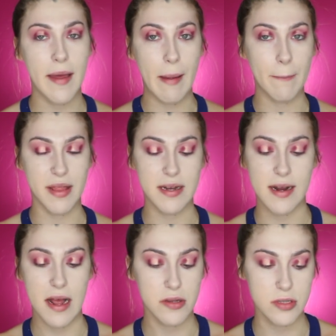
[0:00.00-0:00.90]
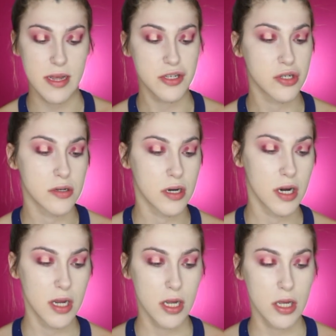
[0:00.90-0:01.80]
and blend it out so that
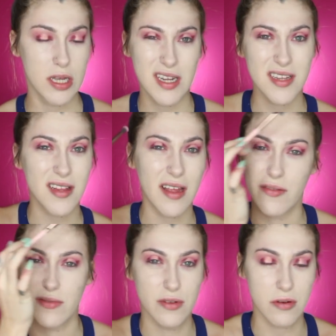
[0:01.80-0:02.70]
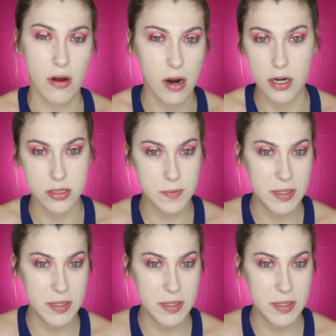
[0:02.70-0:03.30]
it doesn't like look harsh.